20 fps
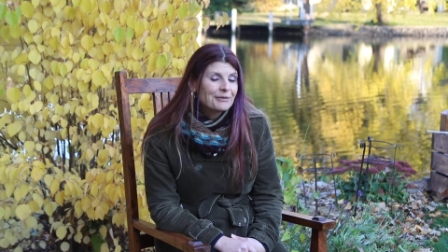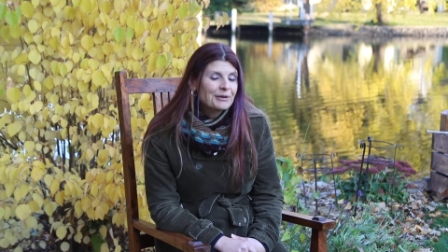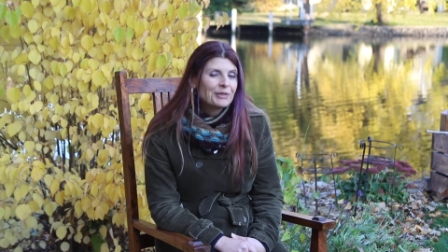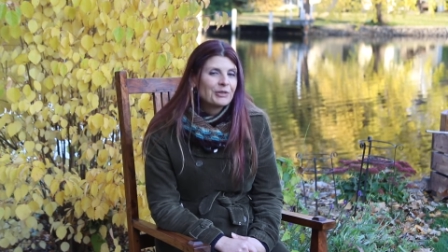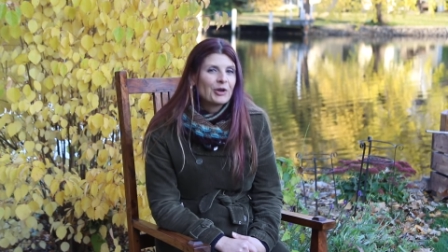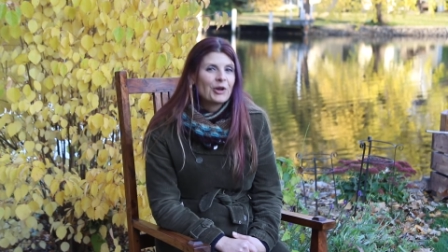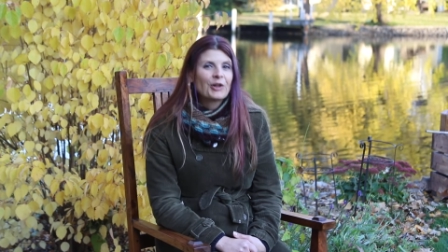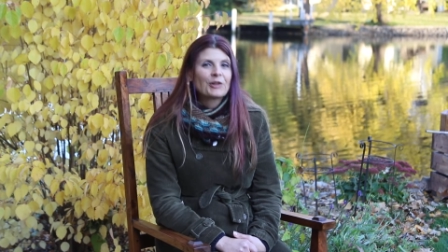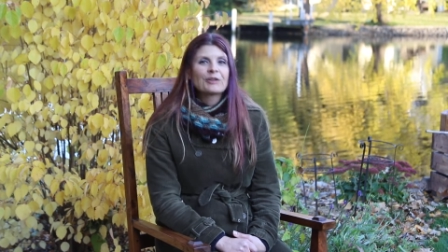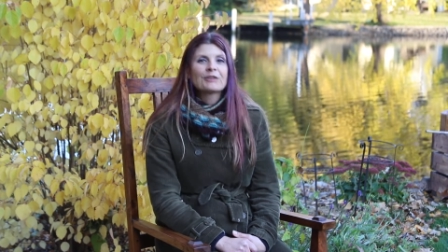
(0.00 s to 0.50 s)

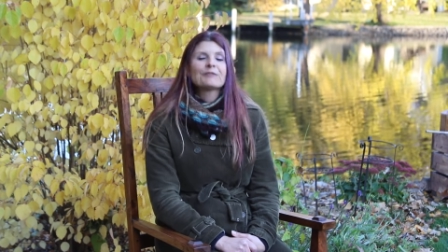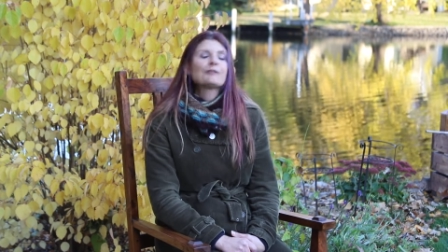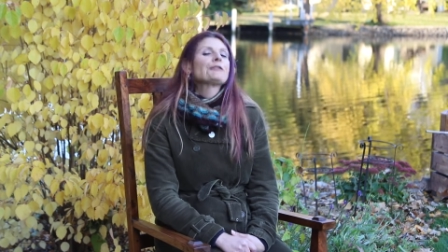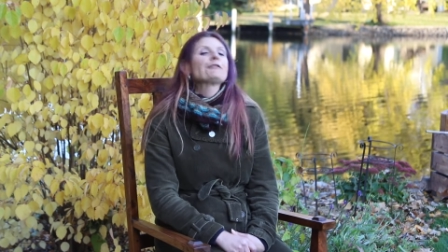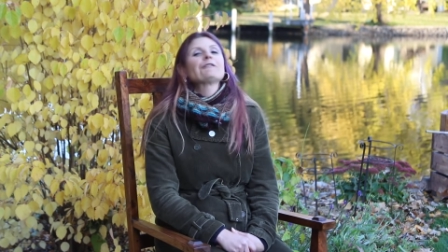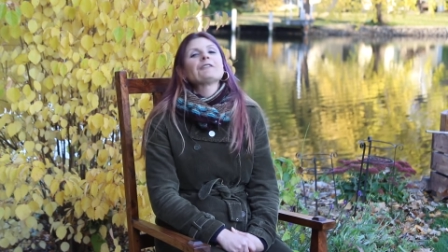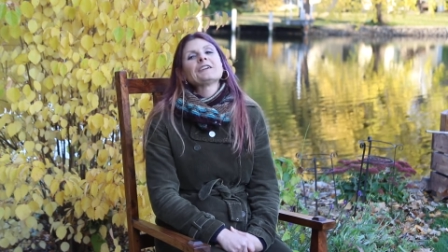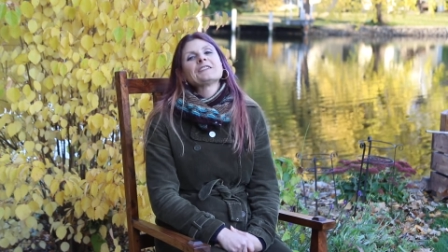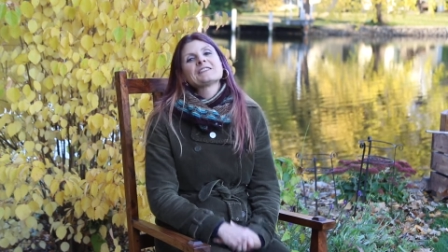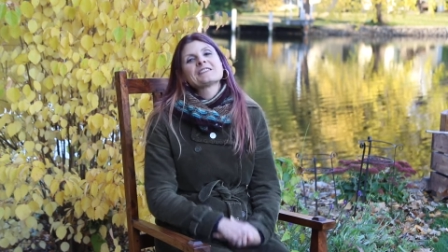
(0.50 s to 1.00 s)
with all of
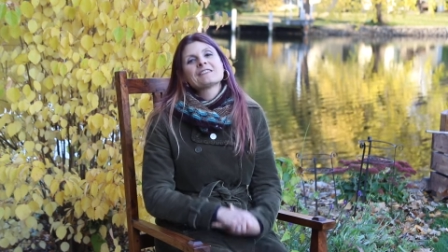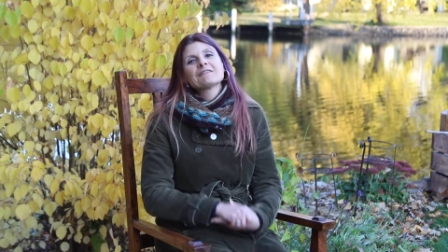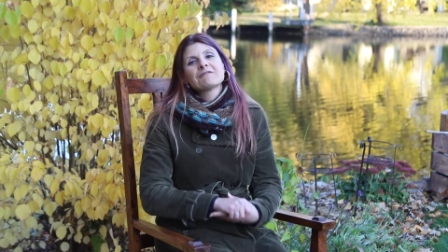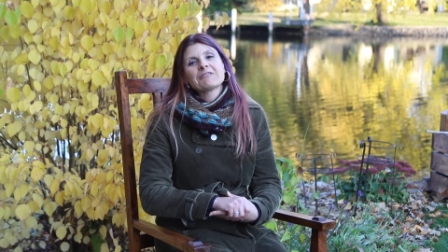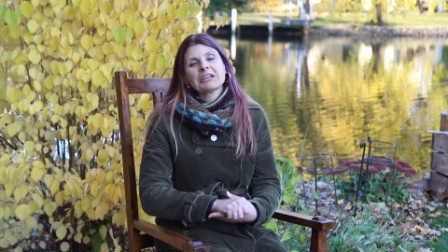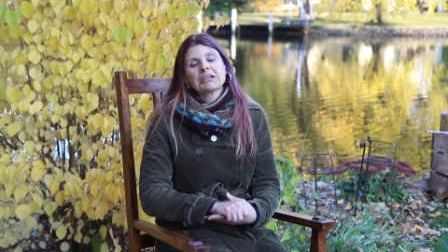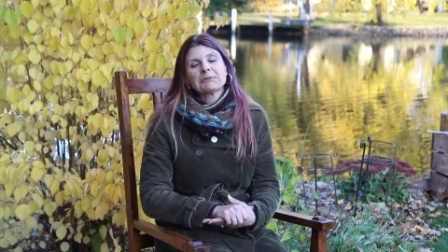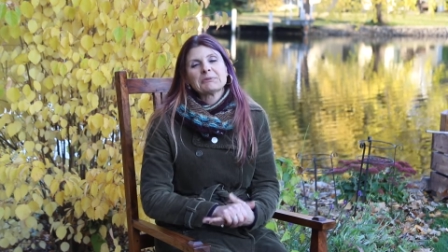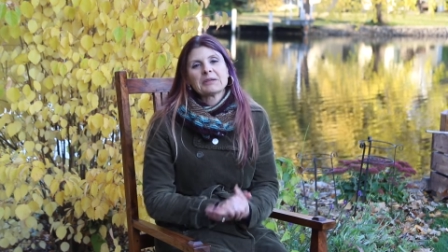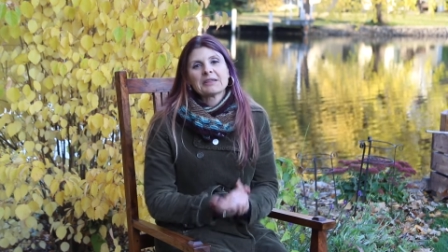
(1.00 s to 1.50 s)
your friends and
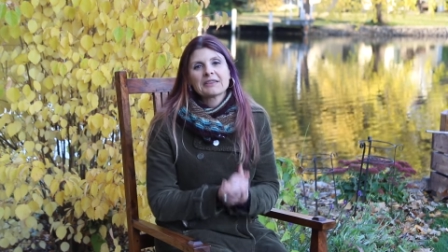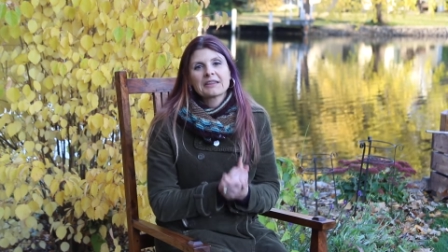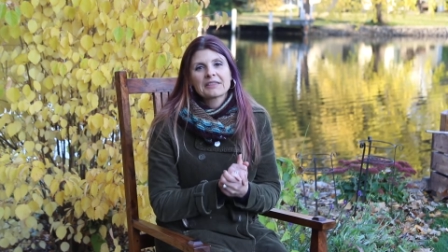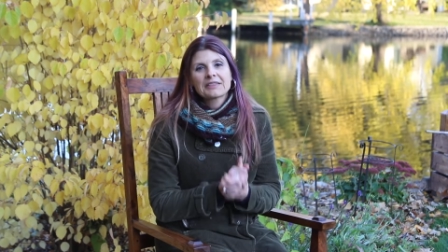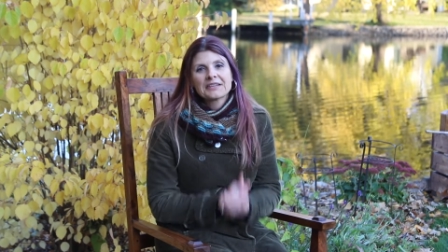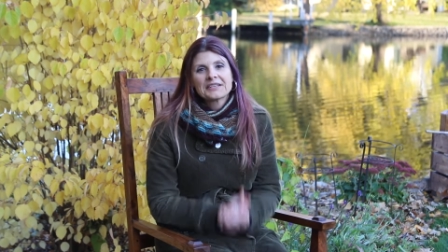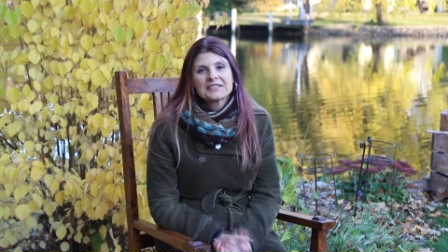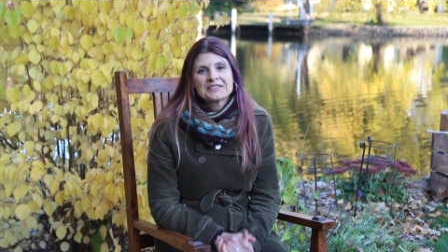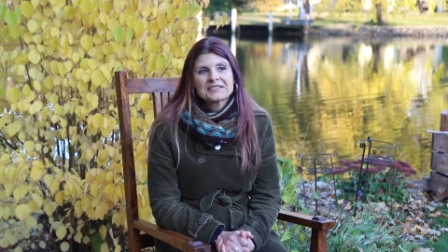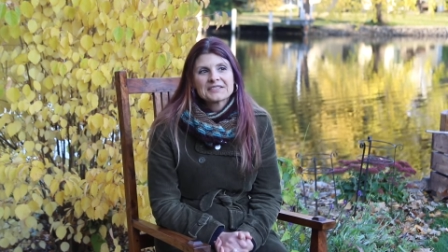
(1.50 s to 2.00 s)
family the
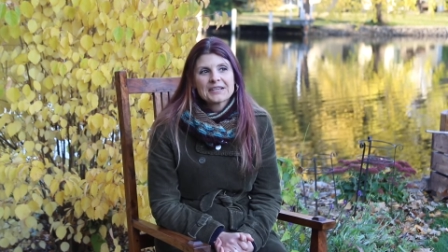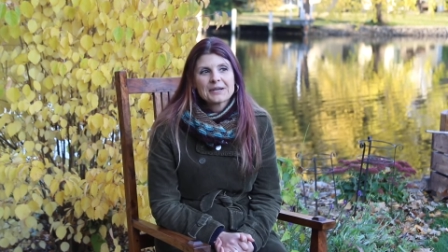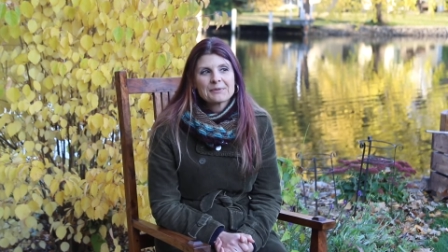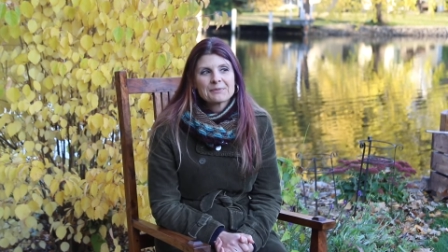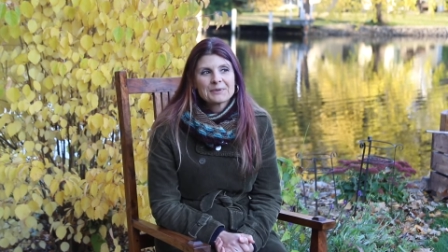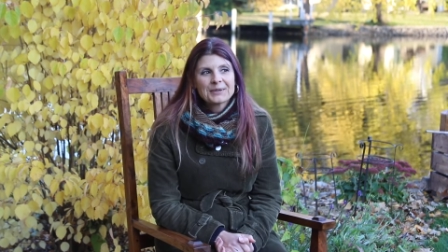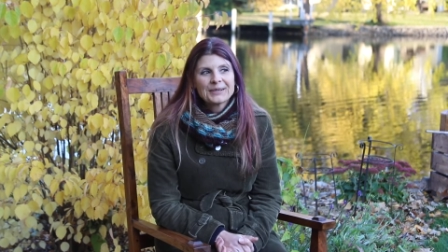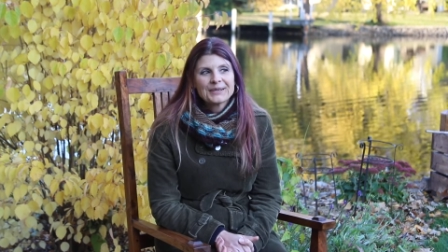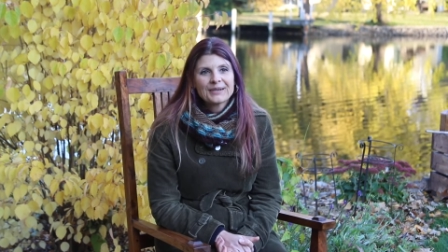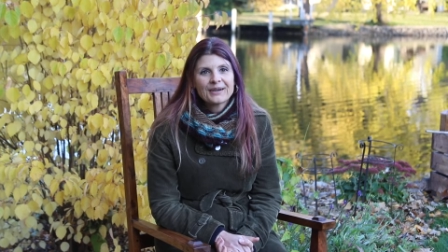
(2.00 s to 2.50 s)
things
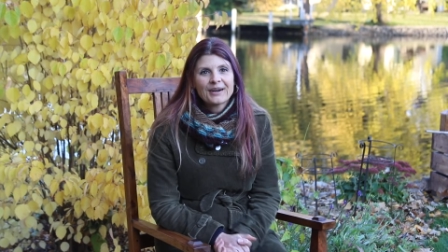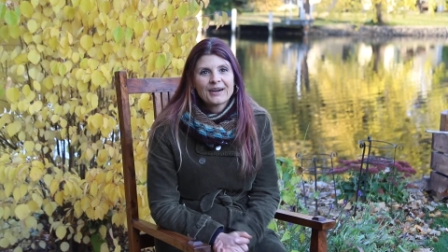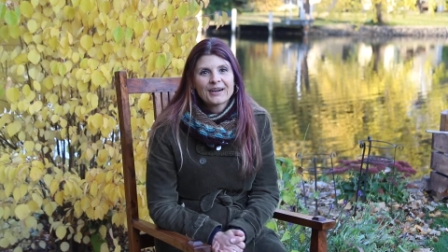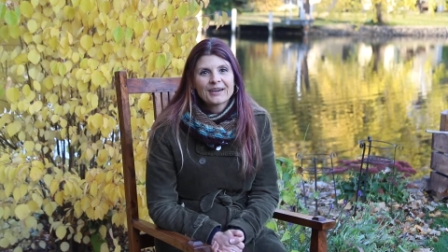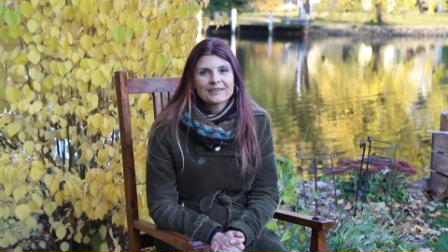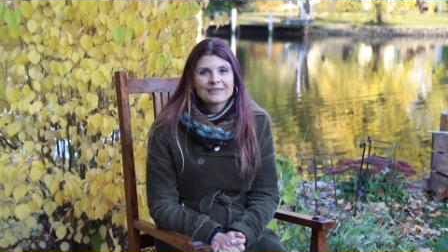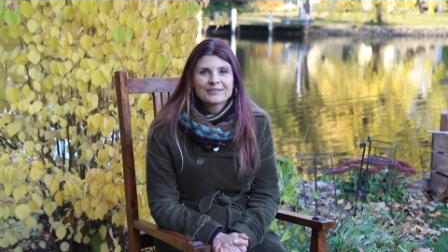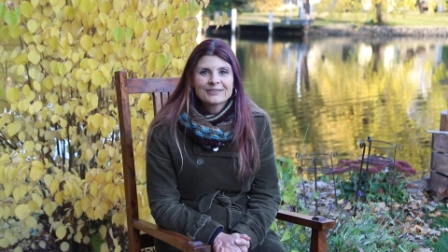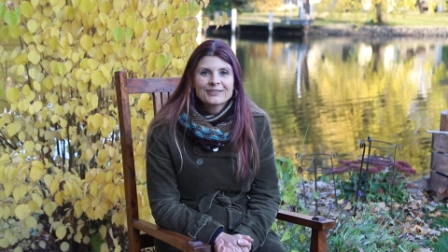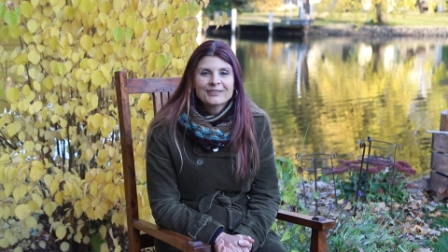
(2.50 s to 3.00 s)
that we
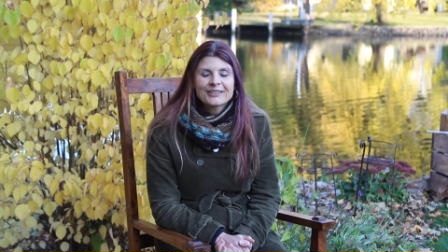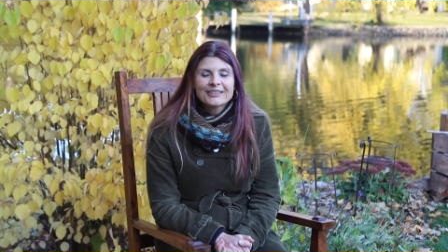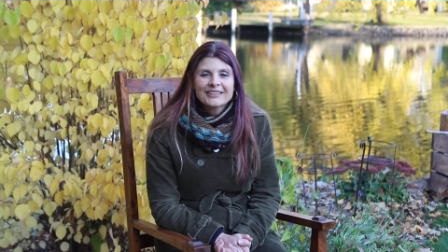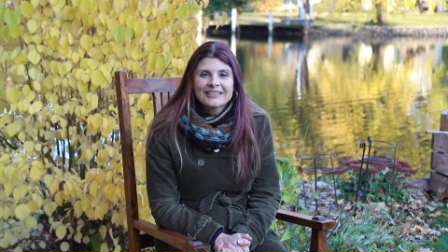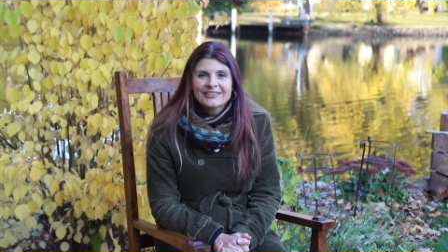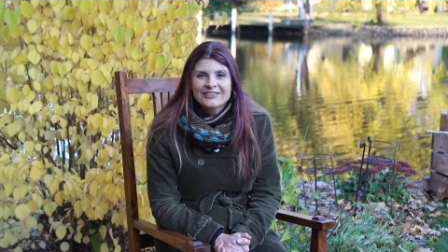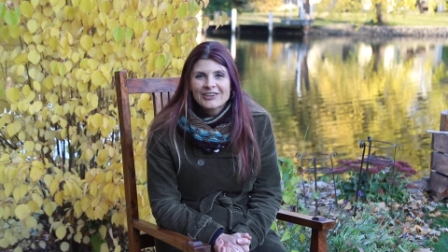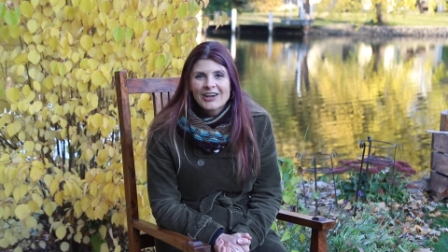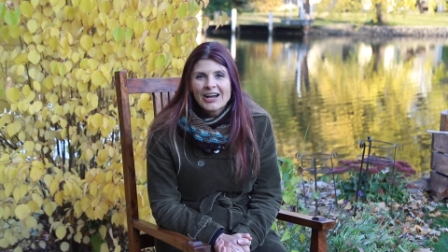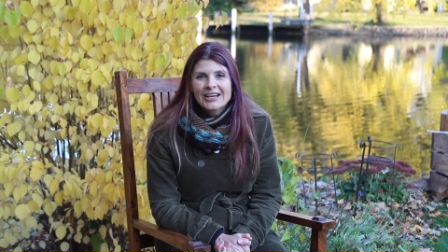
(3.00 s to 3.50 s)
are
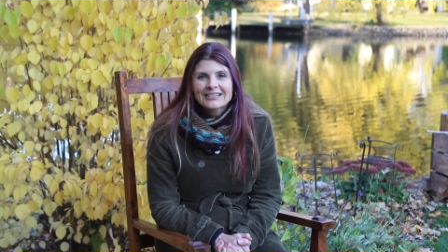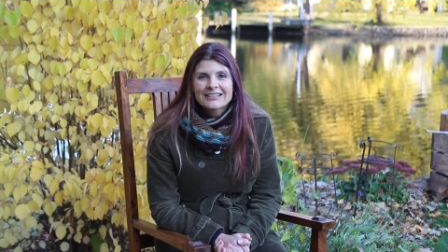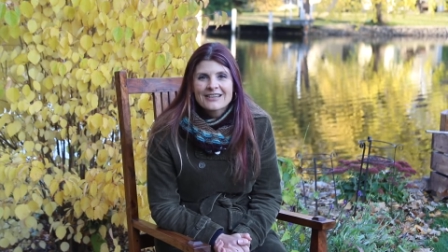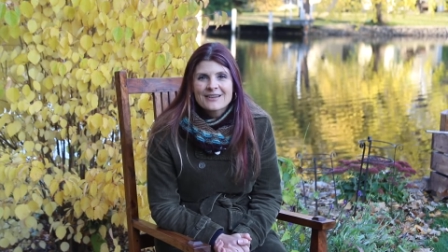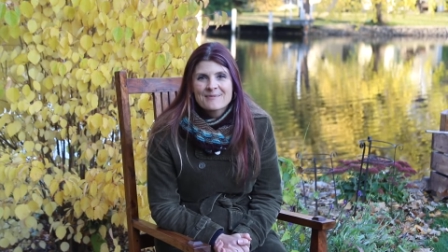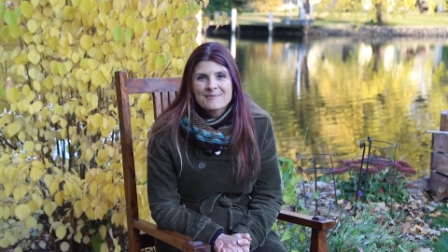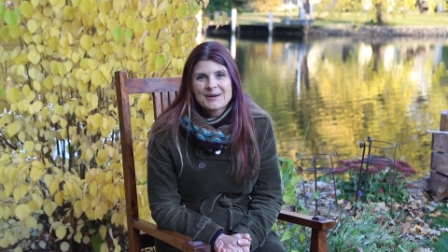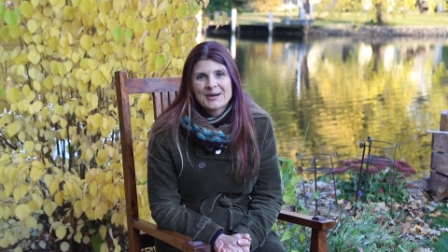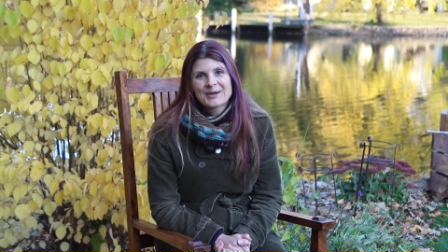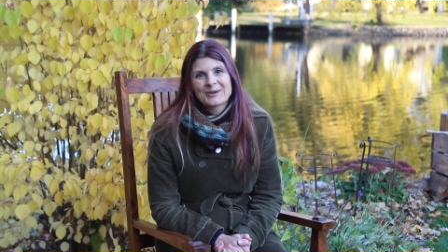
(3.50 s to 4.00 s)
learning and
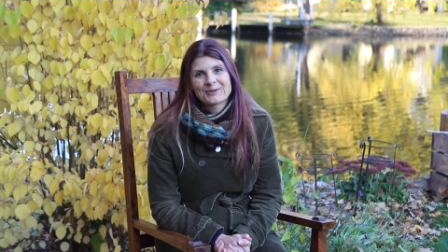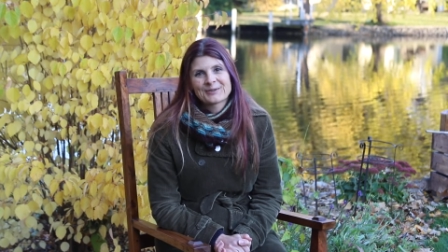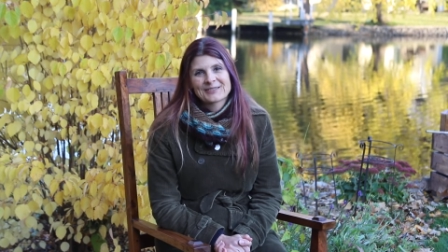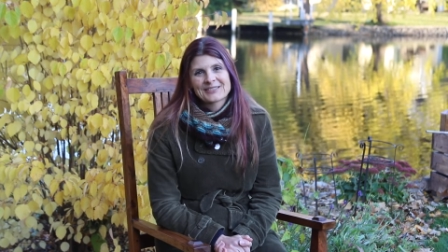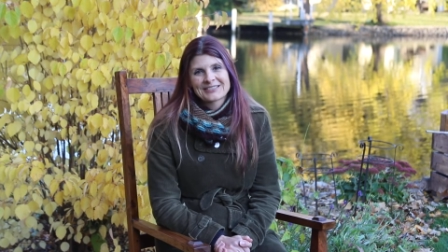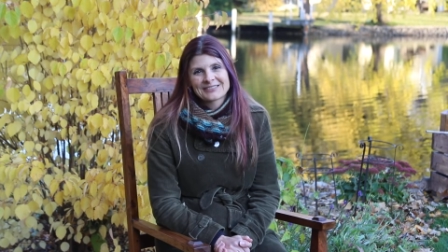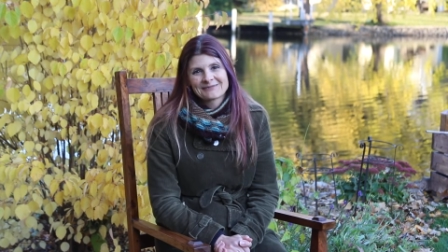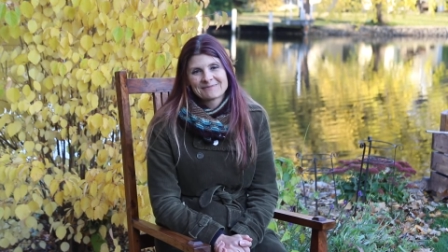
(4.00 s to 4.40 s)
talking about.